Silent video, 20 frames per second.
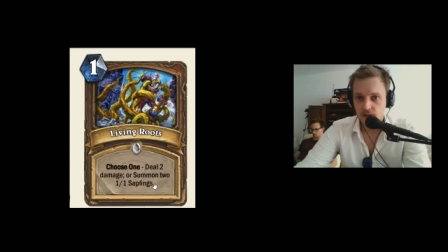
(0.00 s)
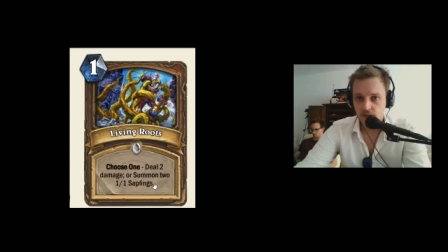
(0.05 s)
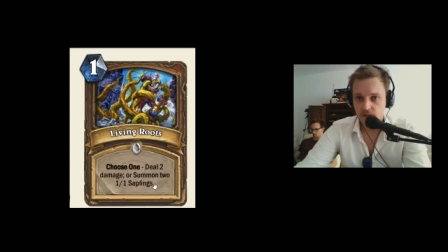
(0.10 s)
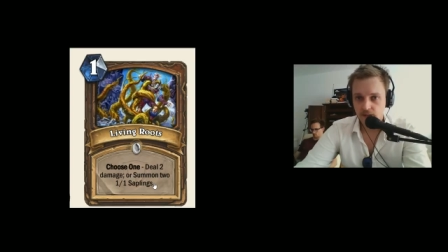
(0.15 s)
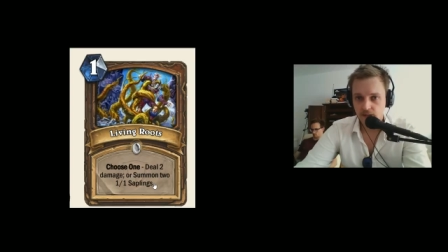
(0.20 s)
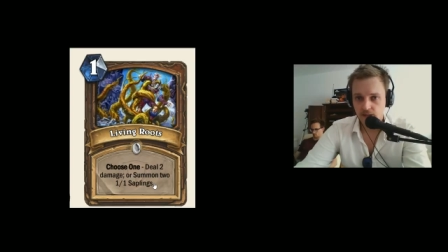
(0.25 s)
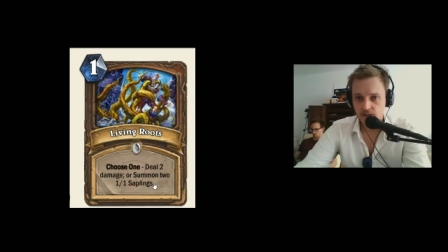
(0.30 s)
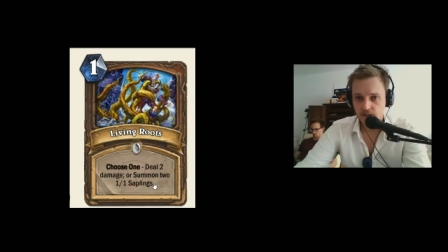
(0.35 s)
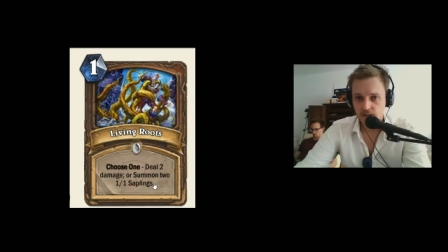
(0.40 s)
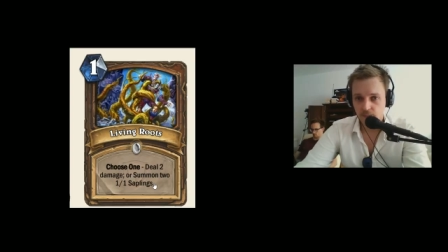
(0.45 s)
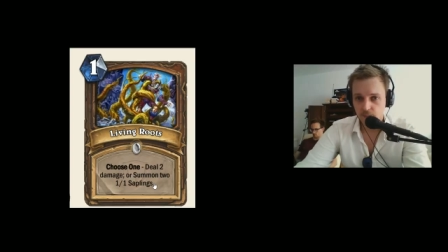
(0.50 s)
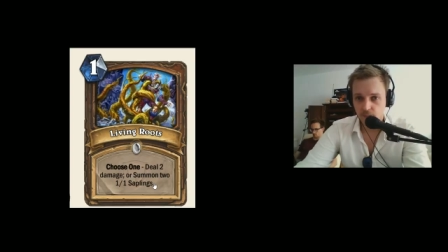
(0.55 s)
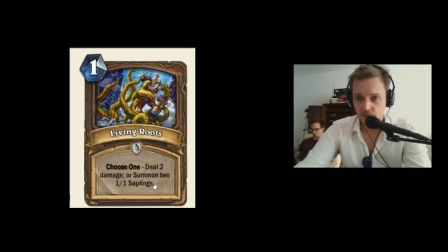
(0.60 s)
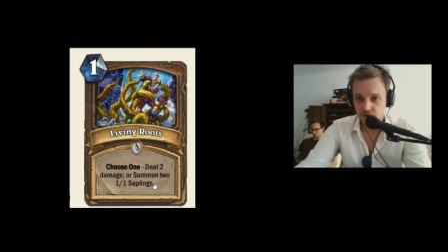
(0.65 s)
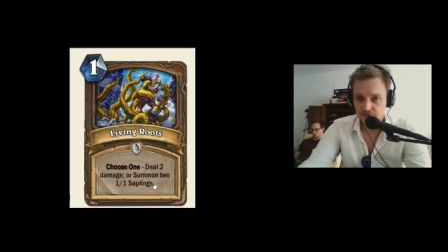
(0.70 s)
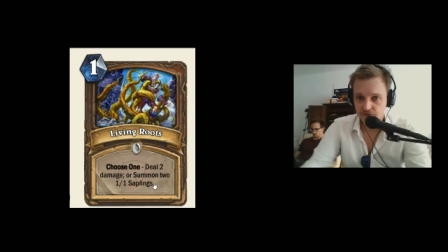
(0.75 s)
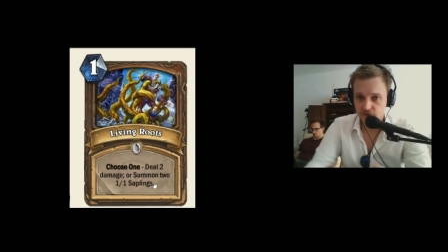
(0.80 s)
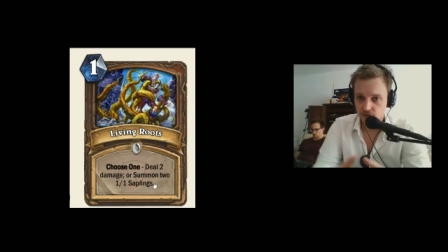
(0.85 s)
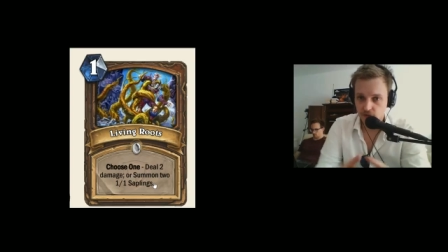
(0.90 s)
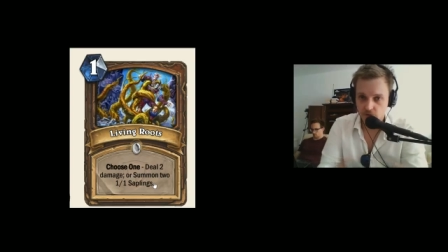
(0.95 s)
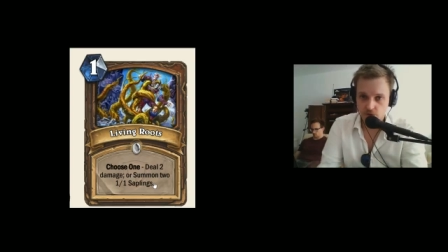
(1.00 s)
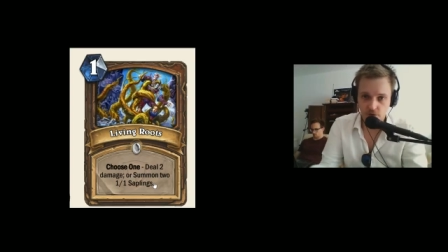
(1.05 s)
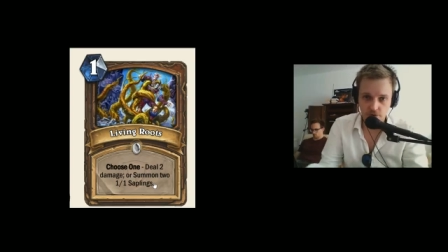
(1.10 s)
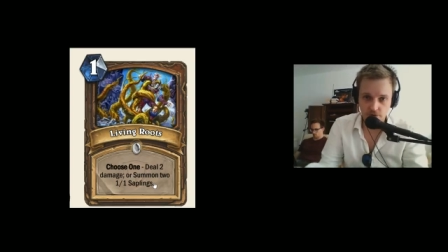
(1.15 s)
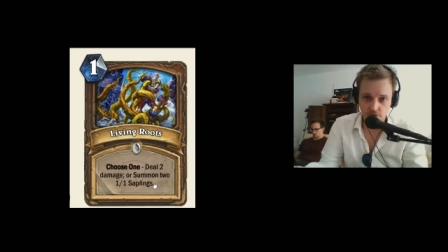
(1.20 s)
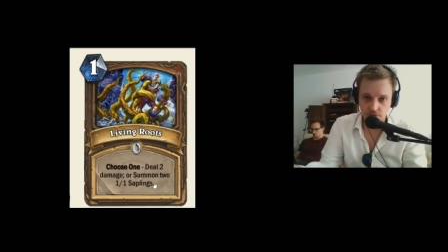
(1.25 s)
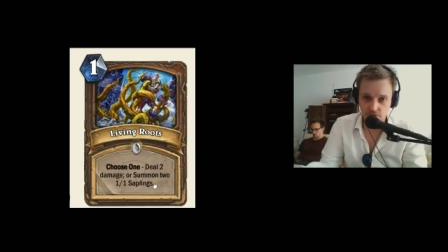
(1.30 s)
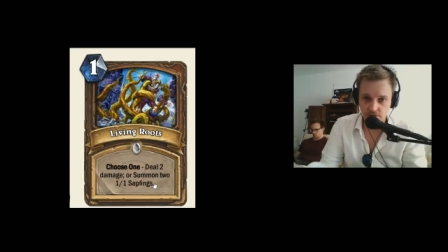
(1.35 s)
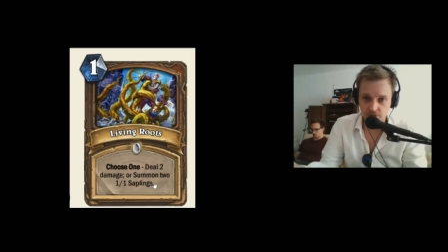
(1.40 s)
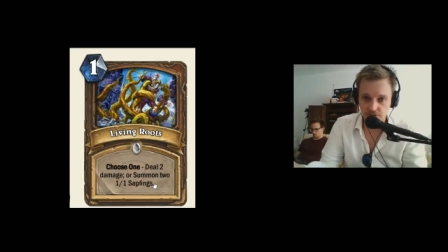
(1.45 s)
thing that buffs all
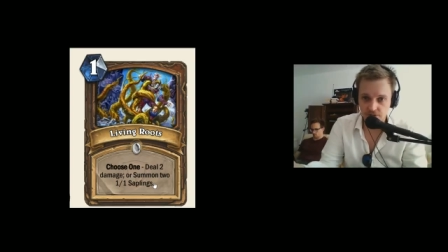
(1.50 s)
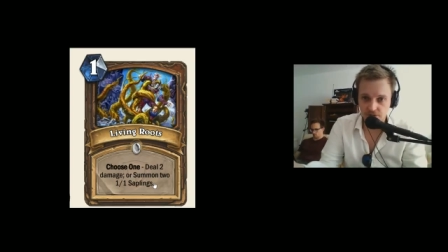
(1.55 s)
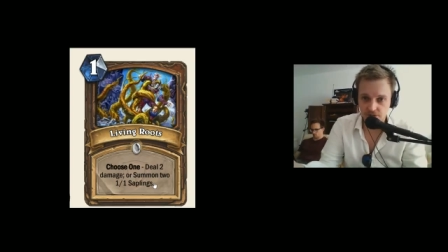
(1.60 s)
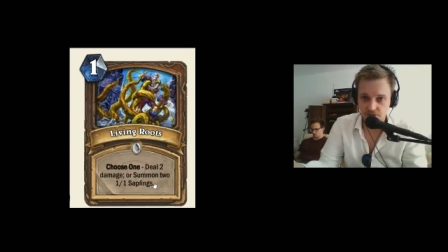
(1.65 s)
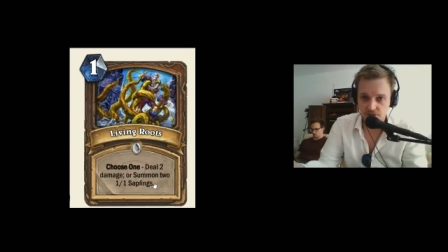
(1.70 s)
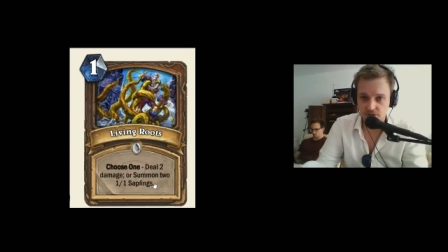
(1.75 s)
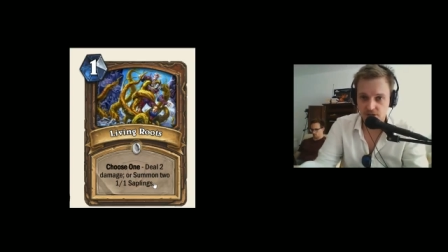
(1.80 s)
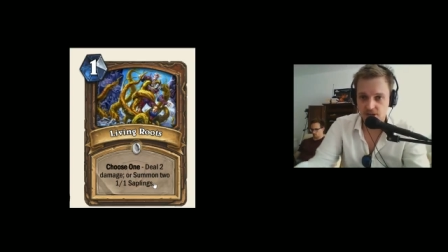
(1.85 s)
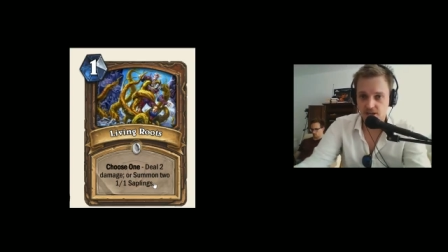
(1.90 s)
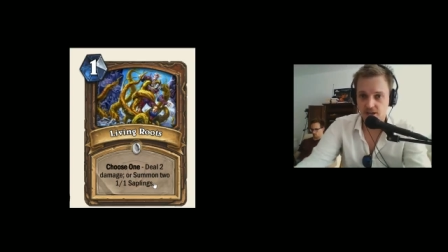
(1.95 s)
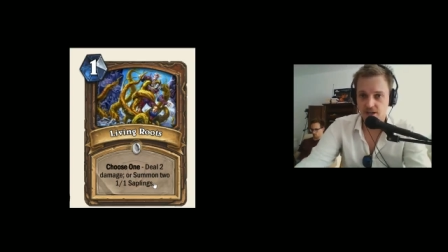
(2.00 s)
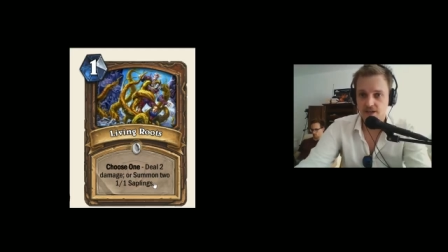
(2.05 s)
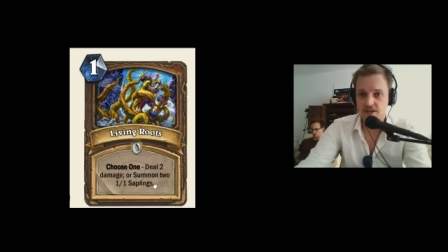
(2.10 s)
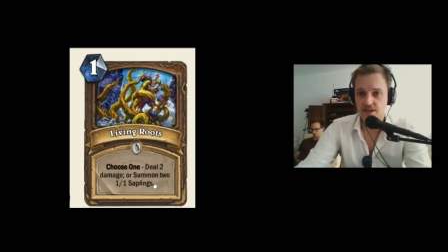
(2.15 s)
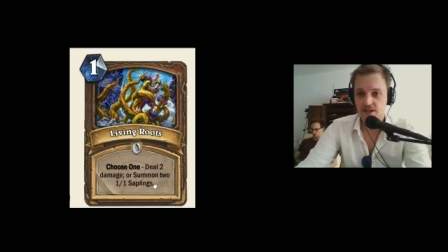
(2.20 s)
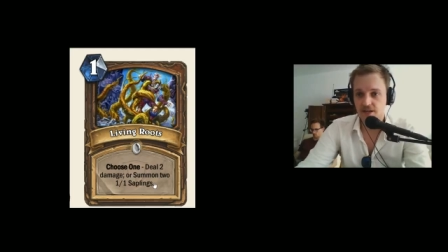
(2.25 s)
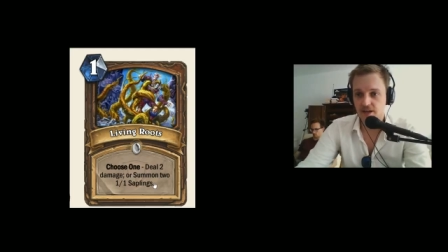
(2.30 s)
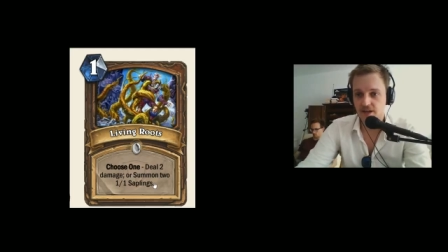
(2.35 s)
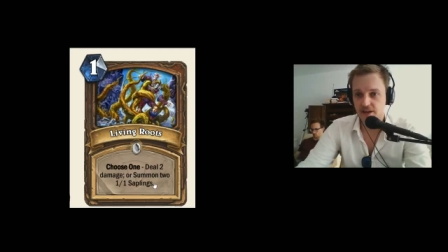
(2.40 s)
your creatures, and